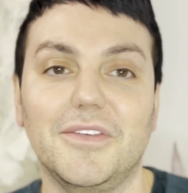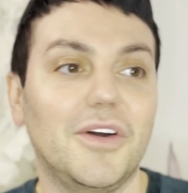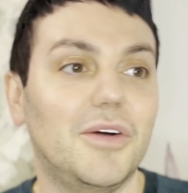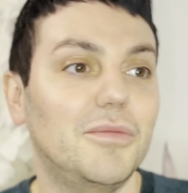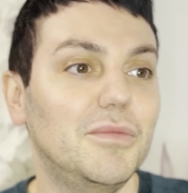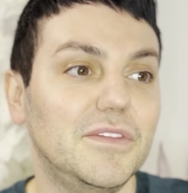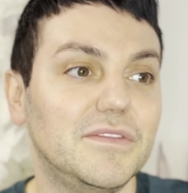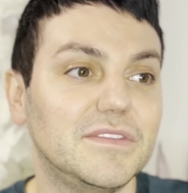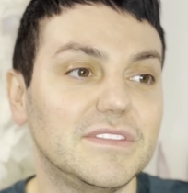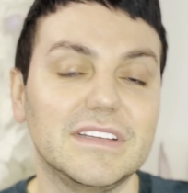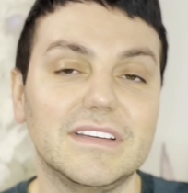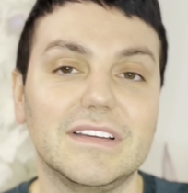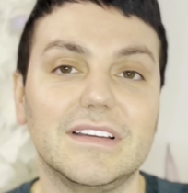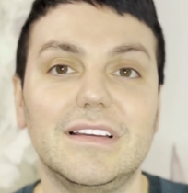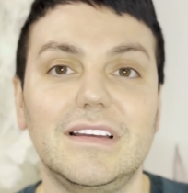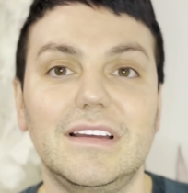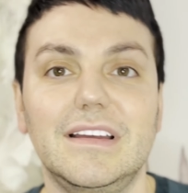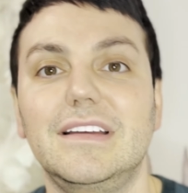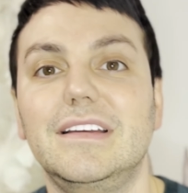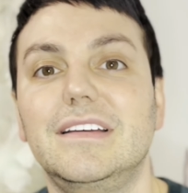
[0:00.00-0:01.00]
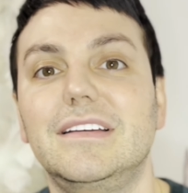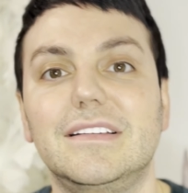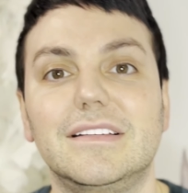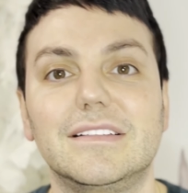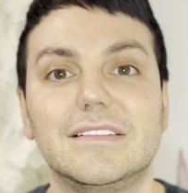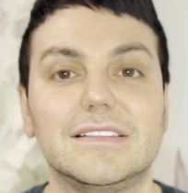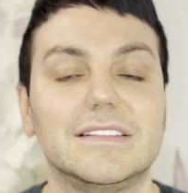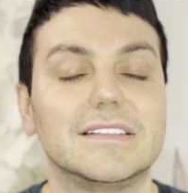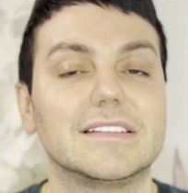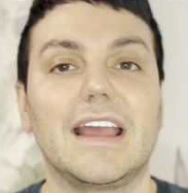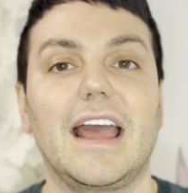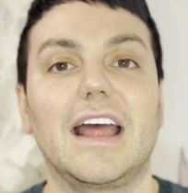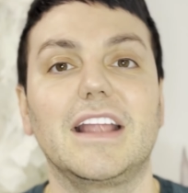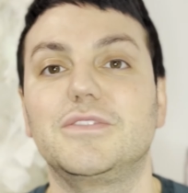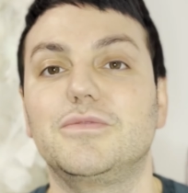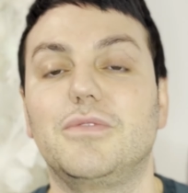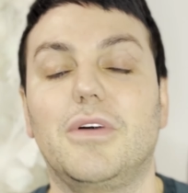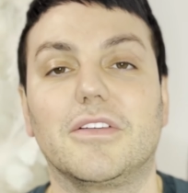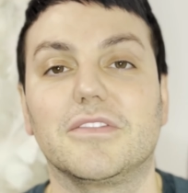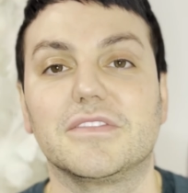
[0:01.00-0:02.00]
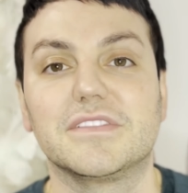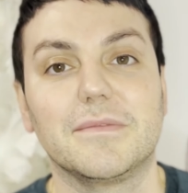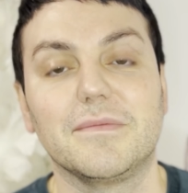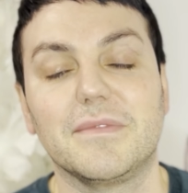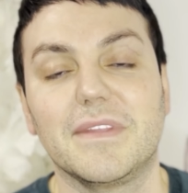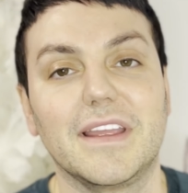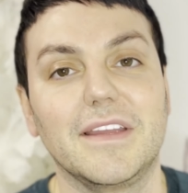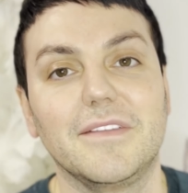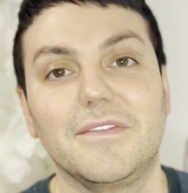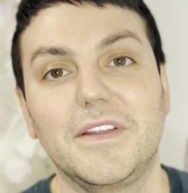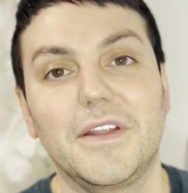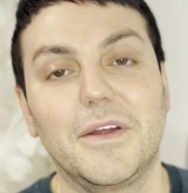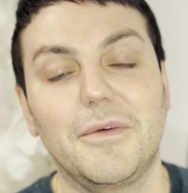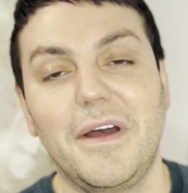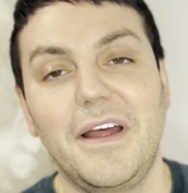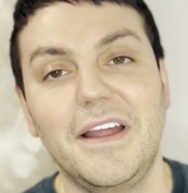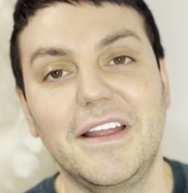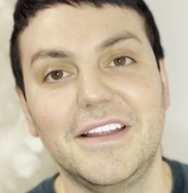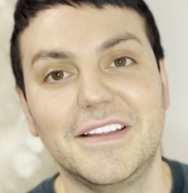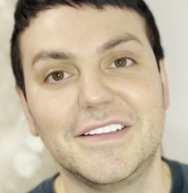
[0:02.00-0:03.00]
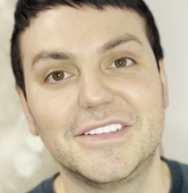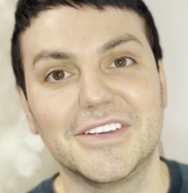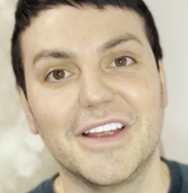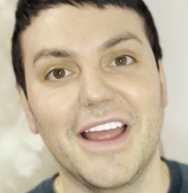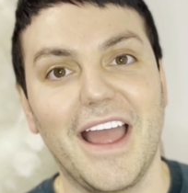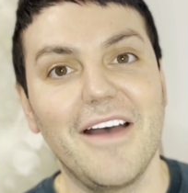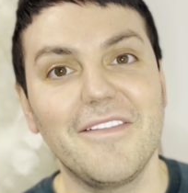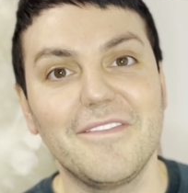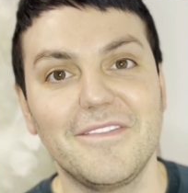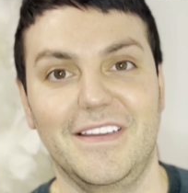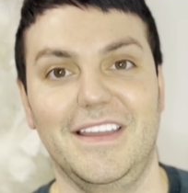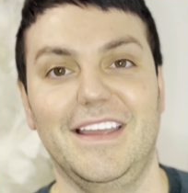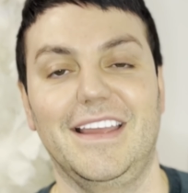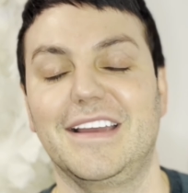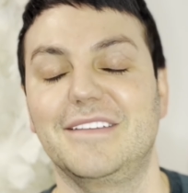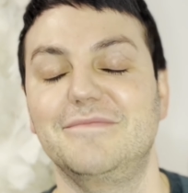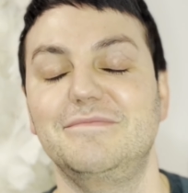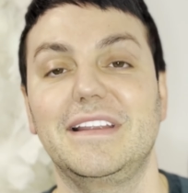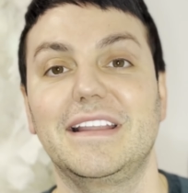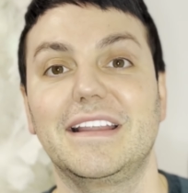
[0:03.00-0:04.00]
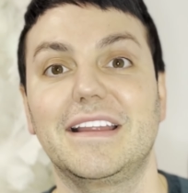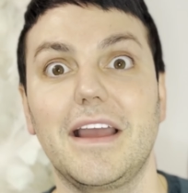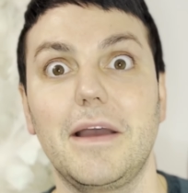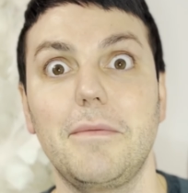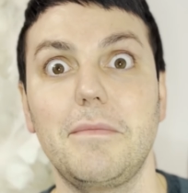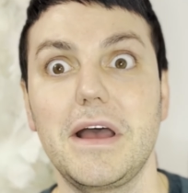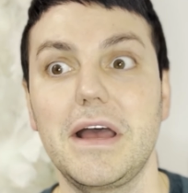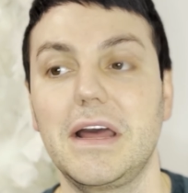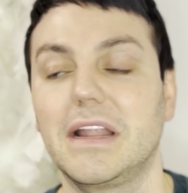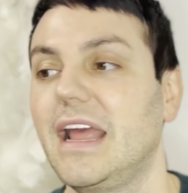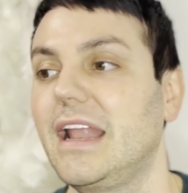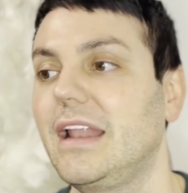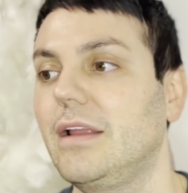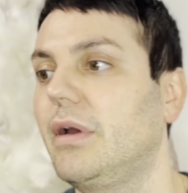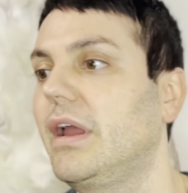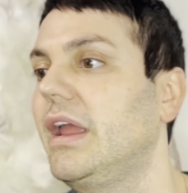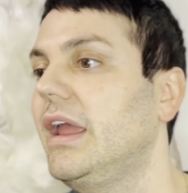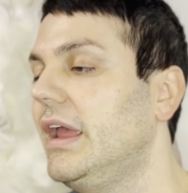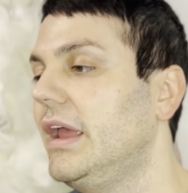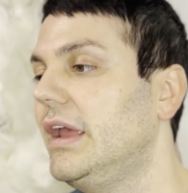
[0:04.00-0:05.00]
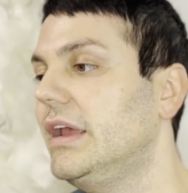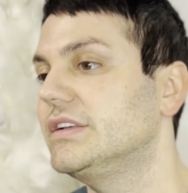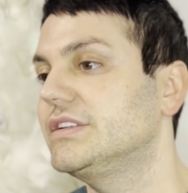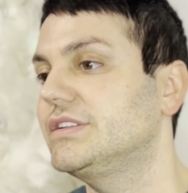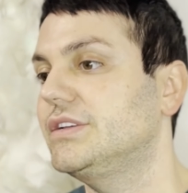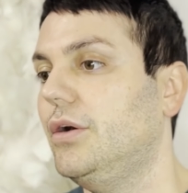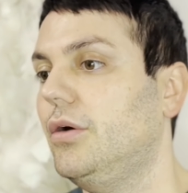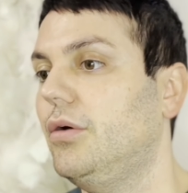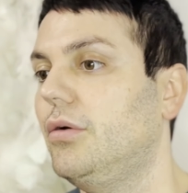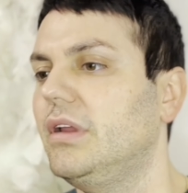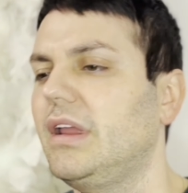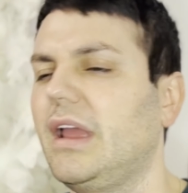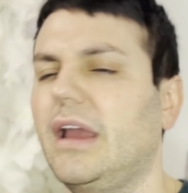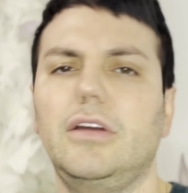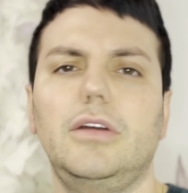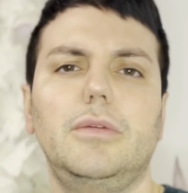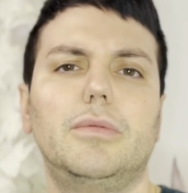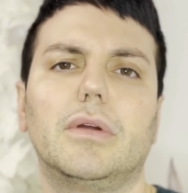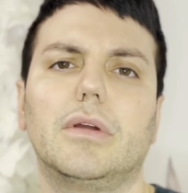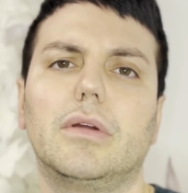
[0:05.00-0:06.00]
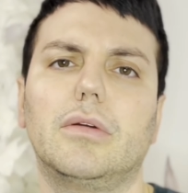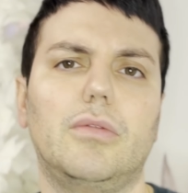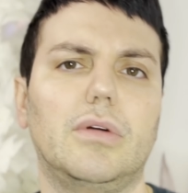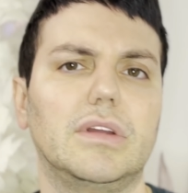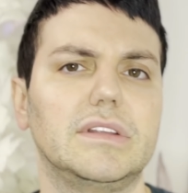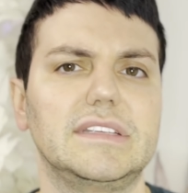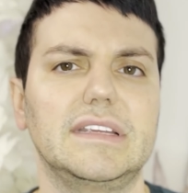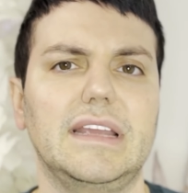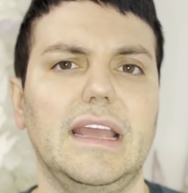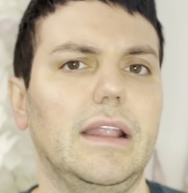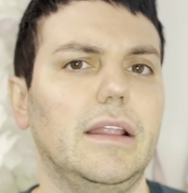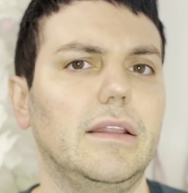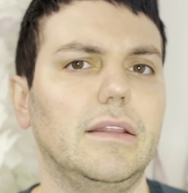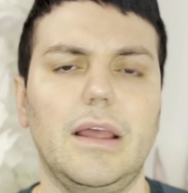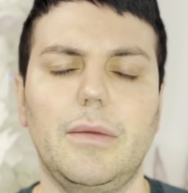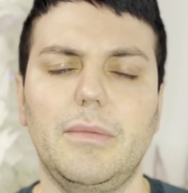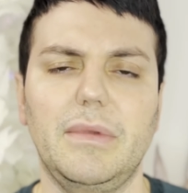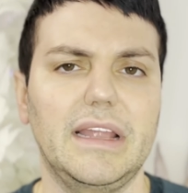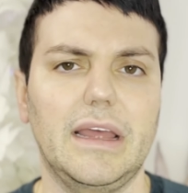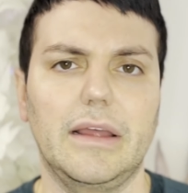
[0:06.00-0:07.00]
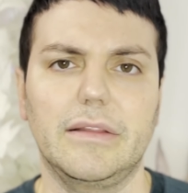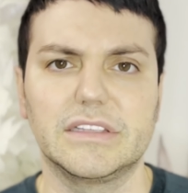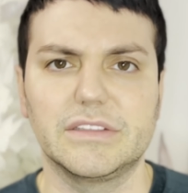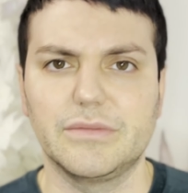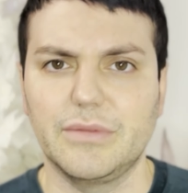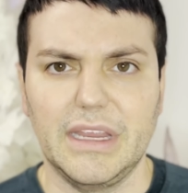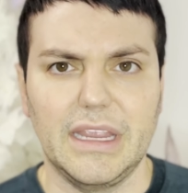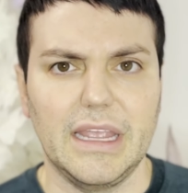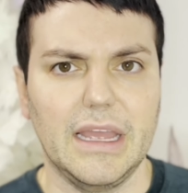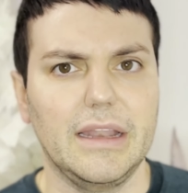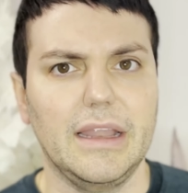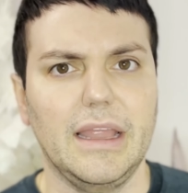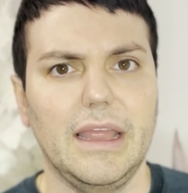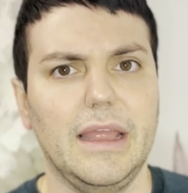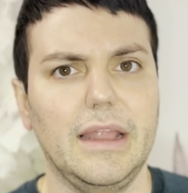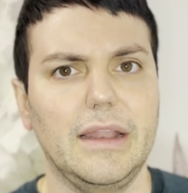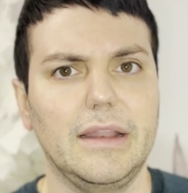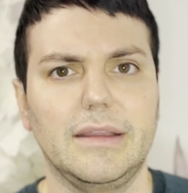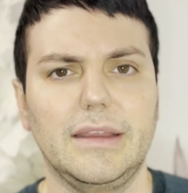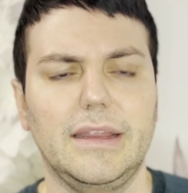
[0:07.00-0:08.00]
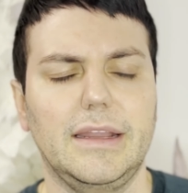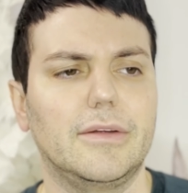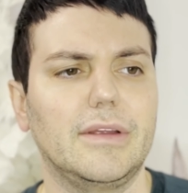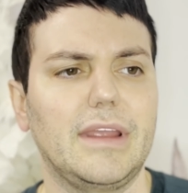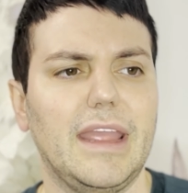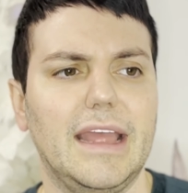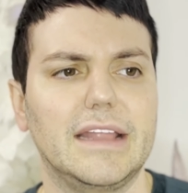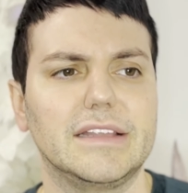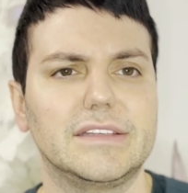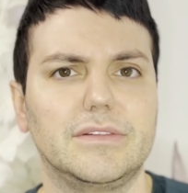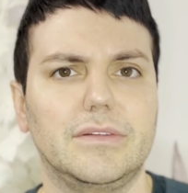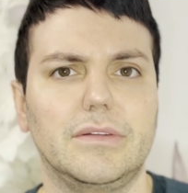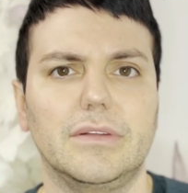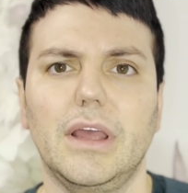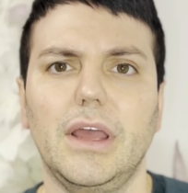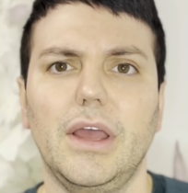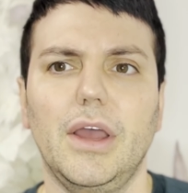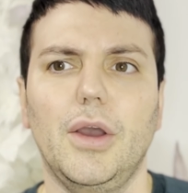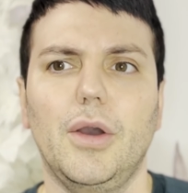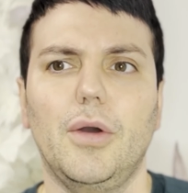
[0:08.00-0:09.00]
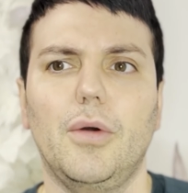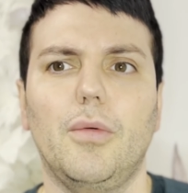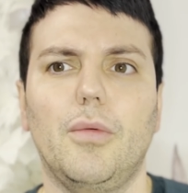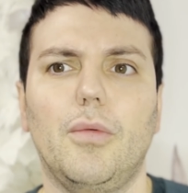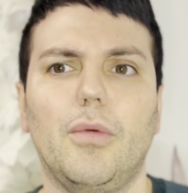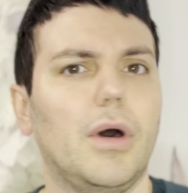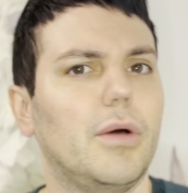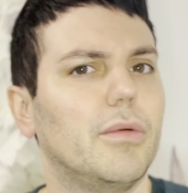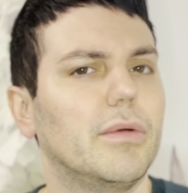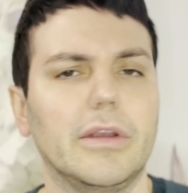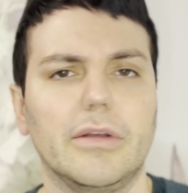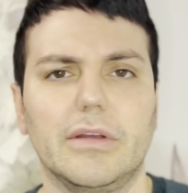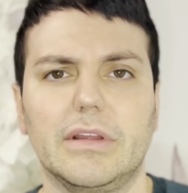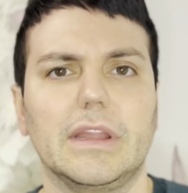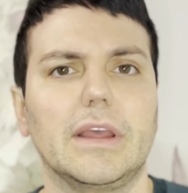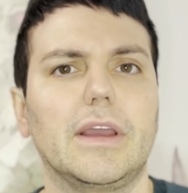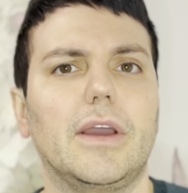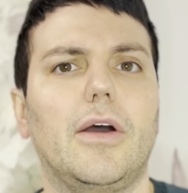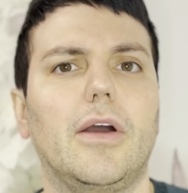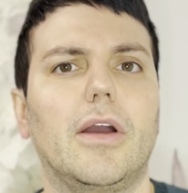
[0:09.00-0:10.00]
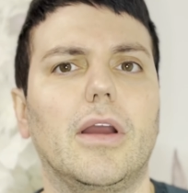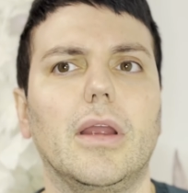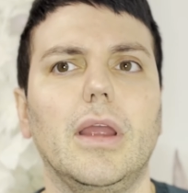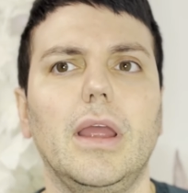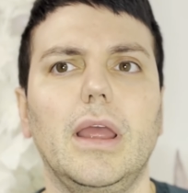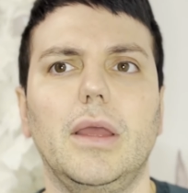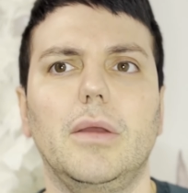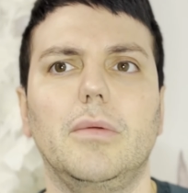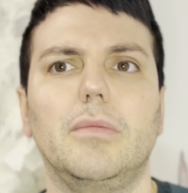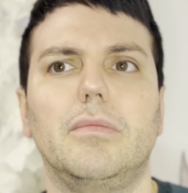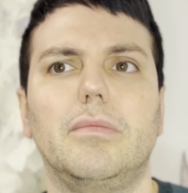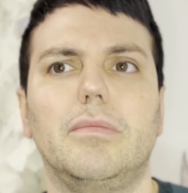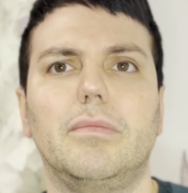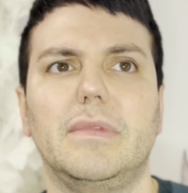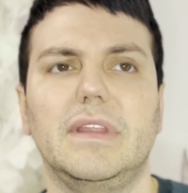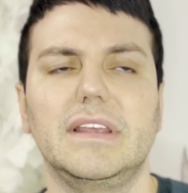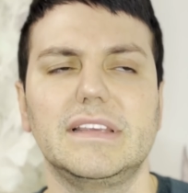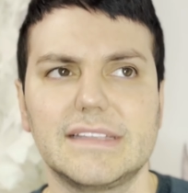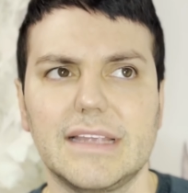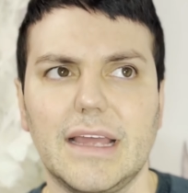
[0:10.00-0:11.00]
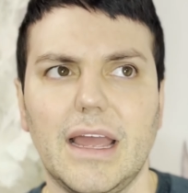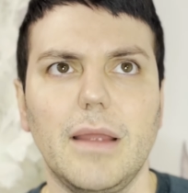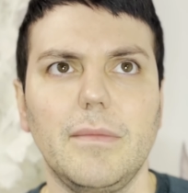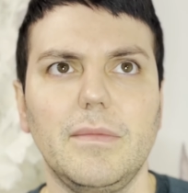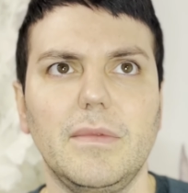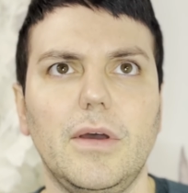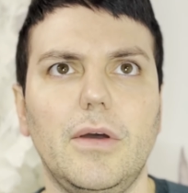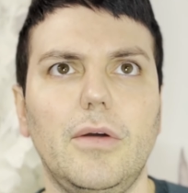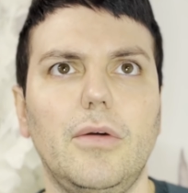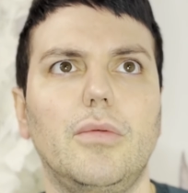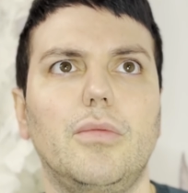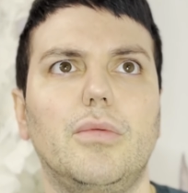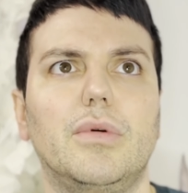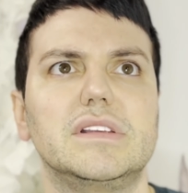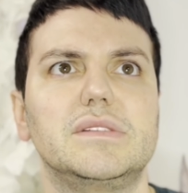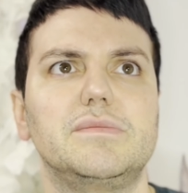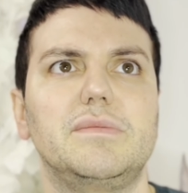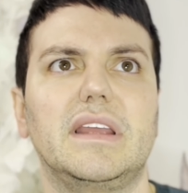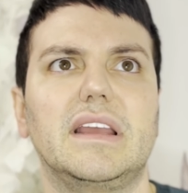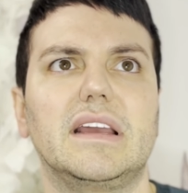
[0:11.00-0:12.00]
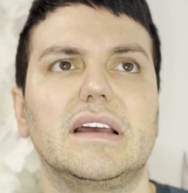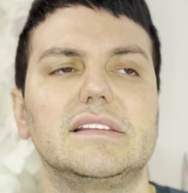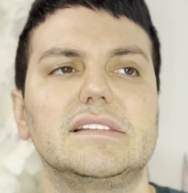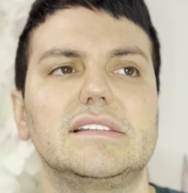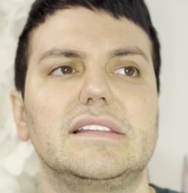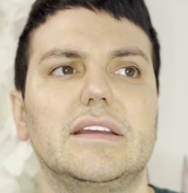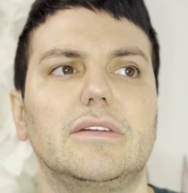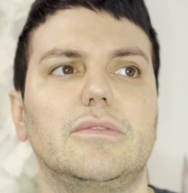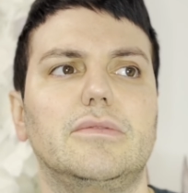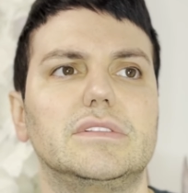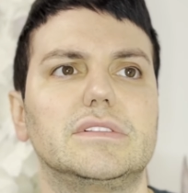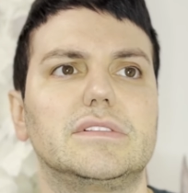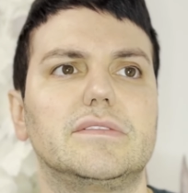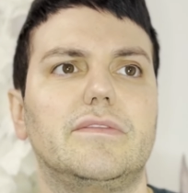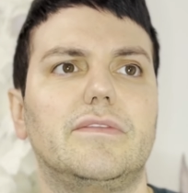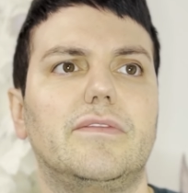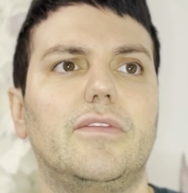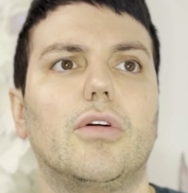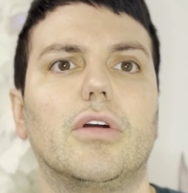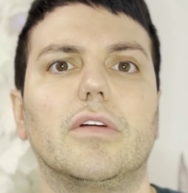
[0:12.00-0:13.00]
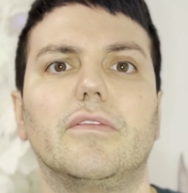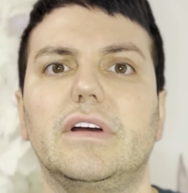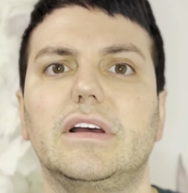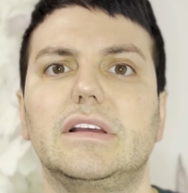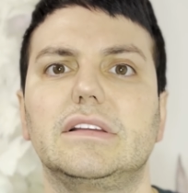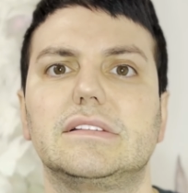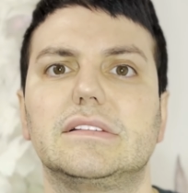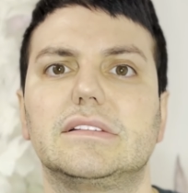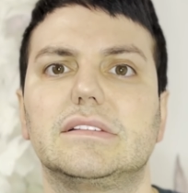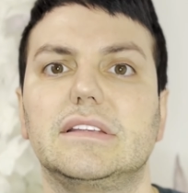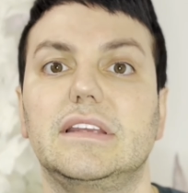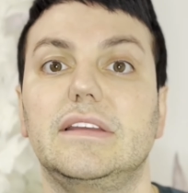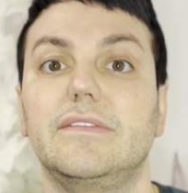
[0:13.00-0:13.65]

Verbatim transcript: Go move to Saskatchewan or something if you don't want traffic. I mean, come on. Anyway, so yeah, Uber once again let me down this weekend and you know canceled while we were in the car this time though was because there was four of us.